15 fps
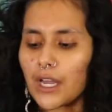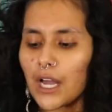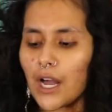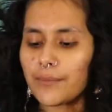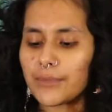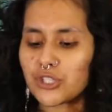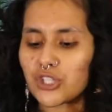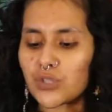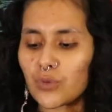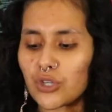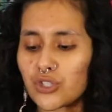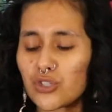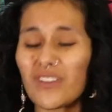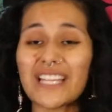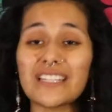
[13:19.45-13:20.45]
It's just more
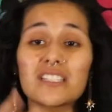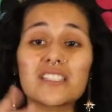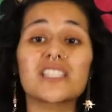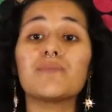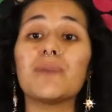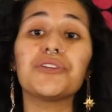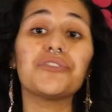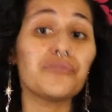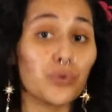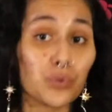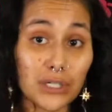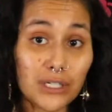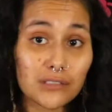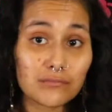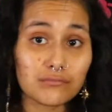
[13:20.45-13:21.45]
so like, does this make you feel
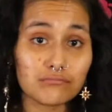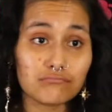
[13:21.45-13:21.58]
good?